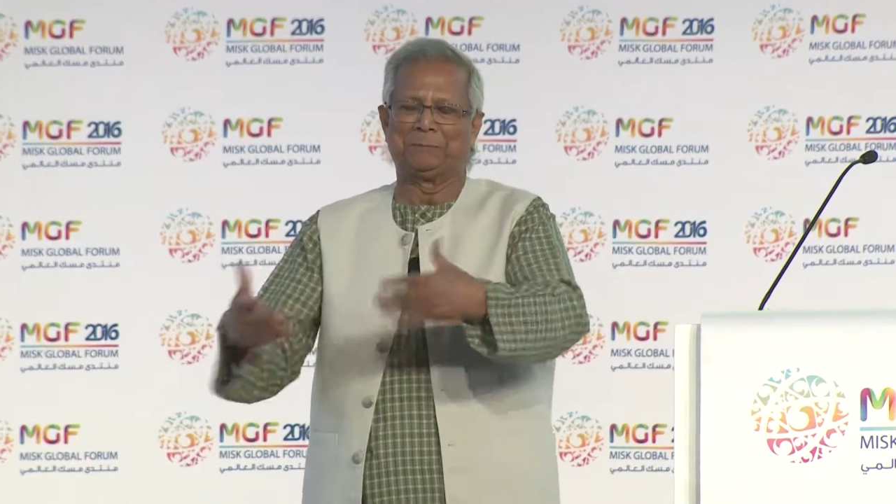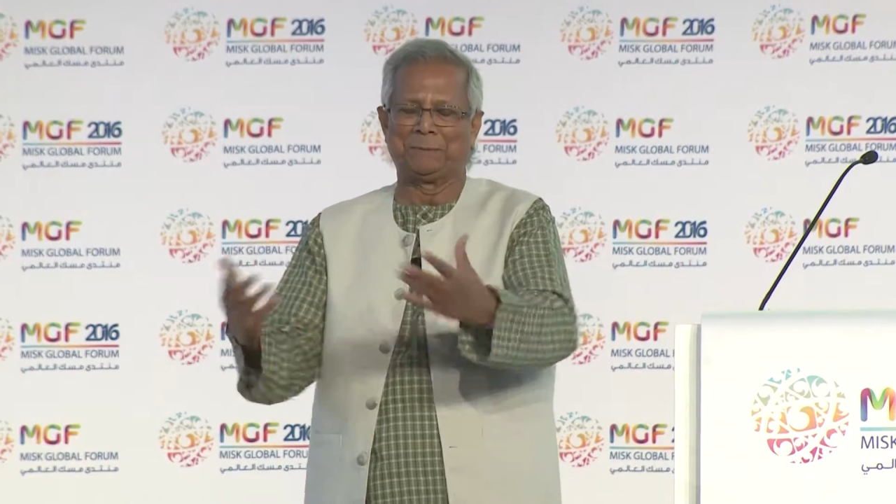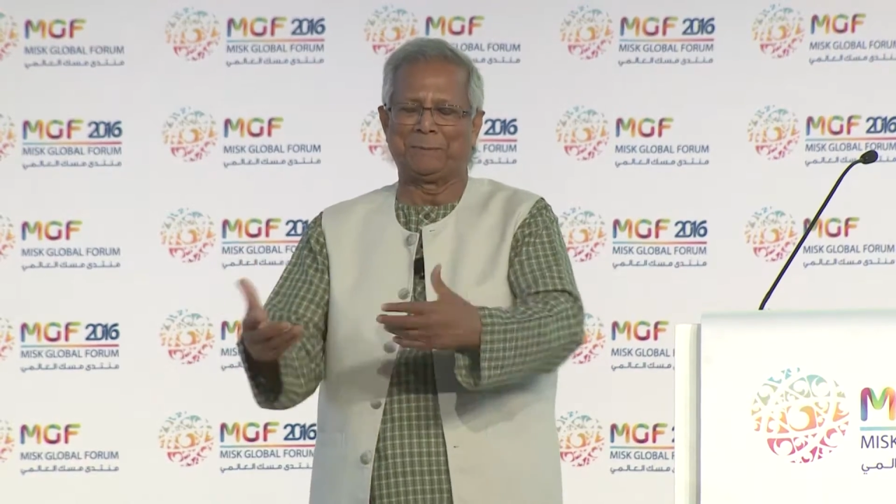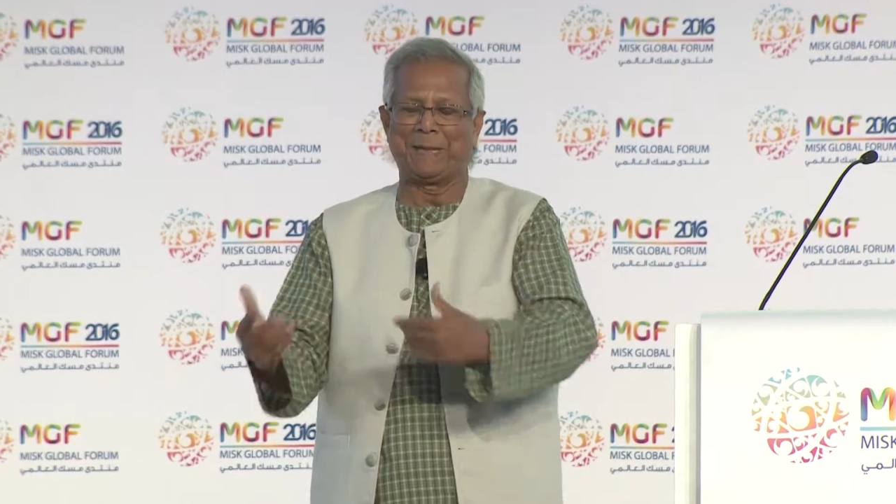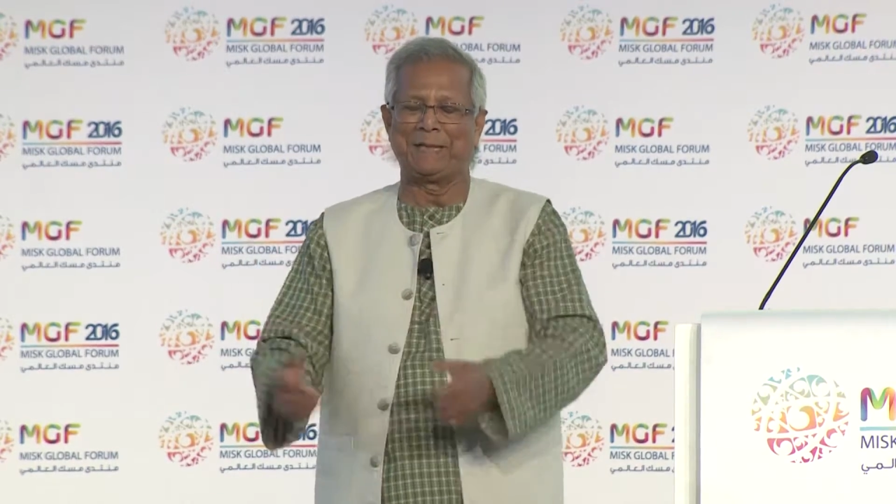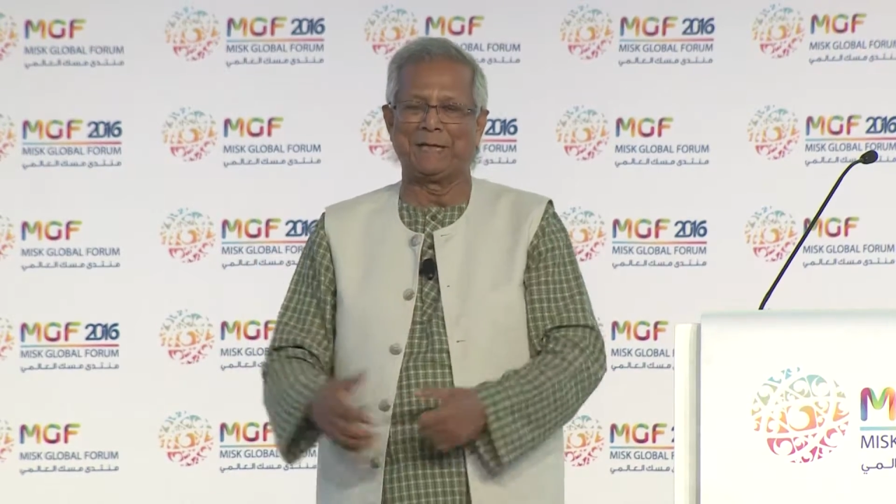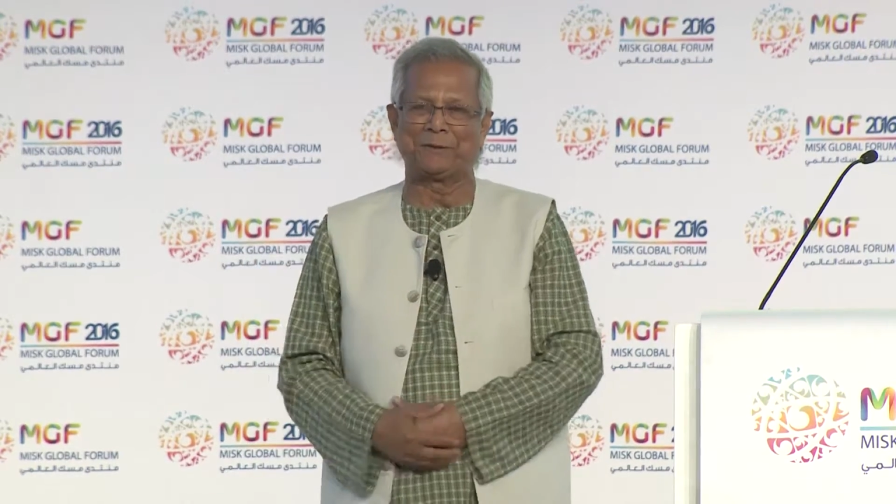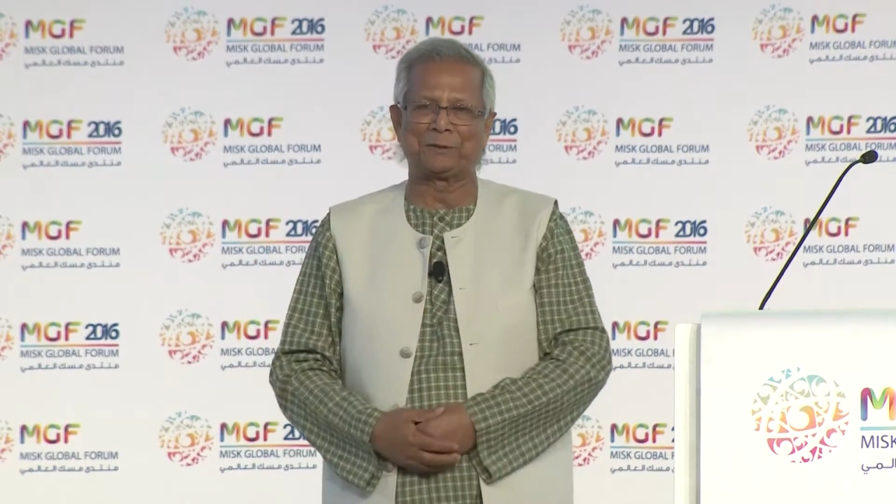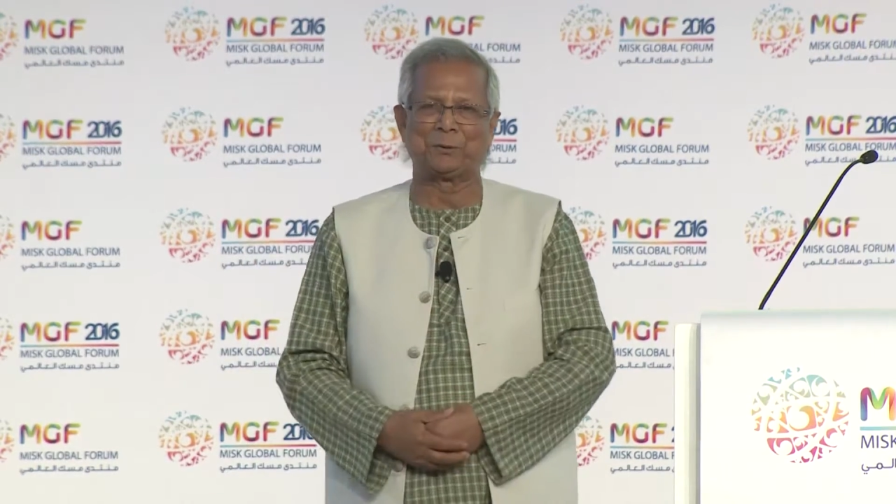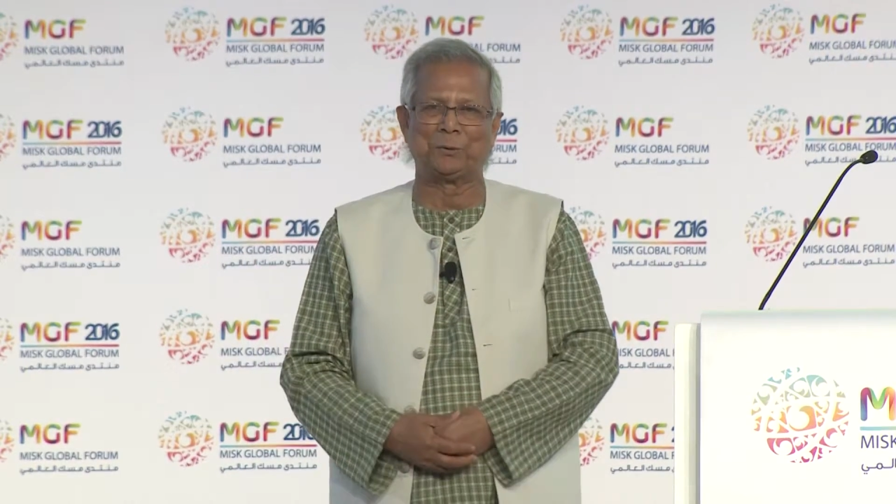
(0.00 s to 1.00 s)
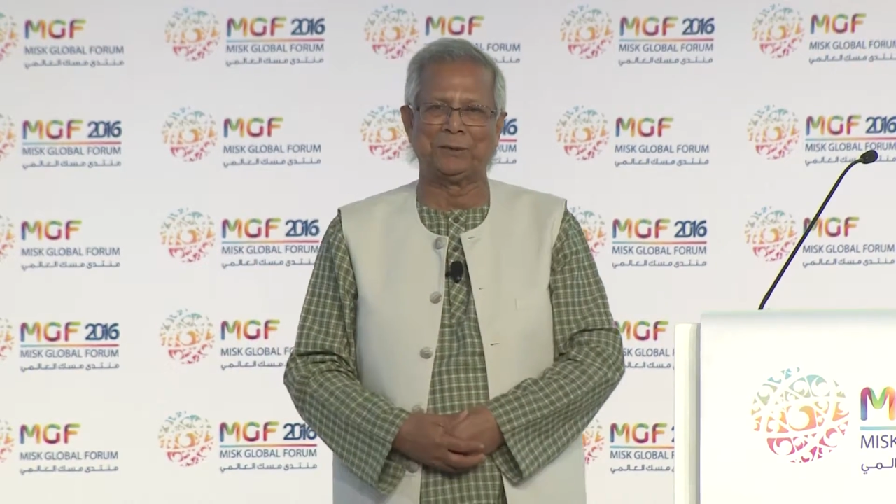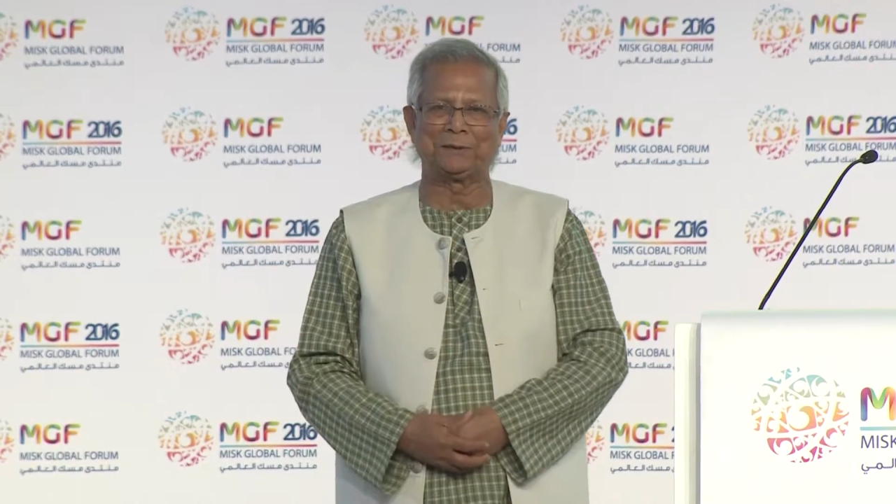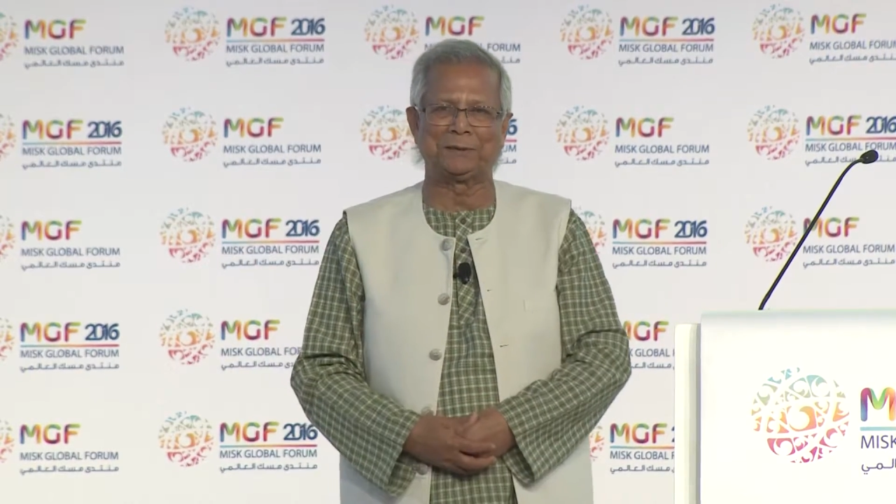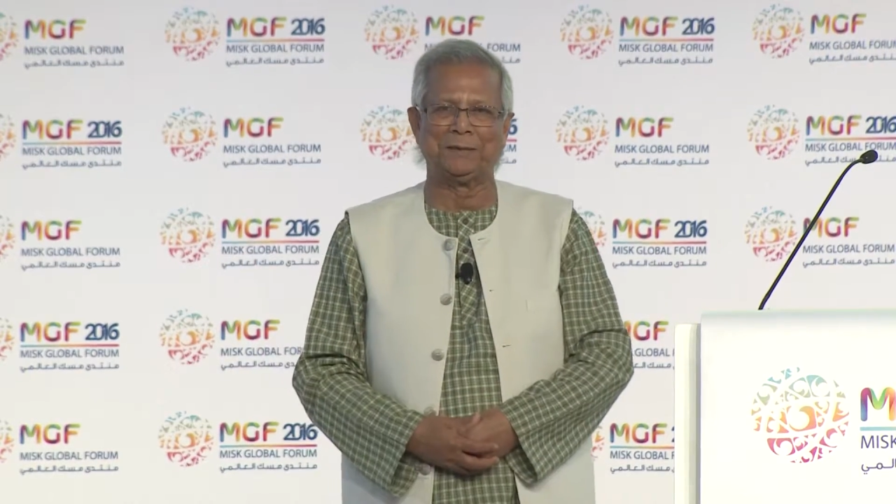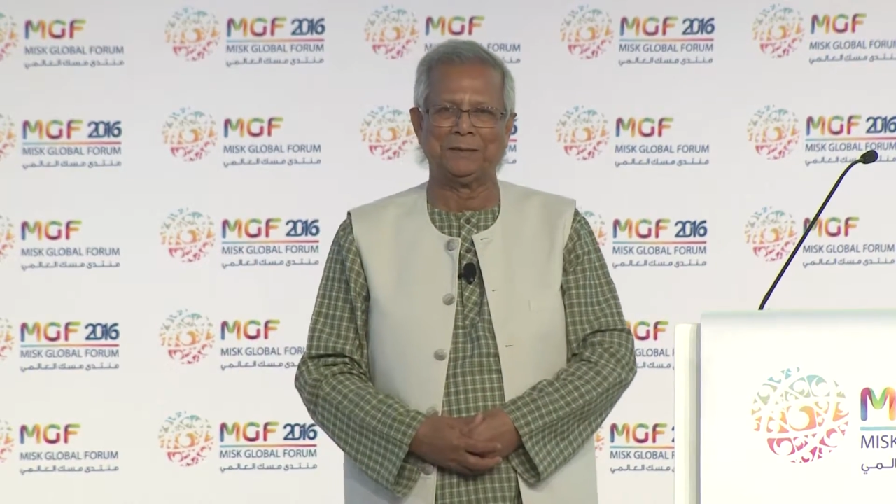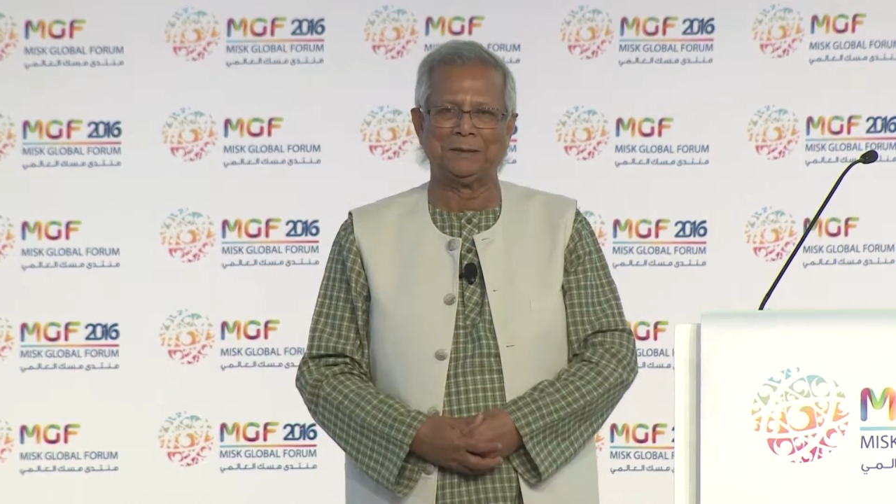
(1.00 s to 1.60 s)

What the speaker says: preparing our students,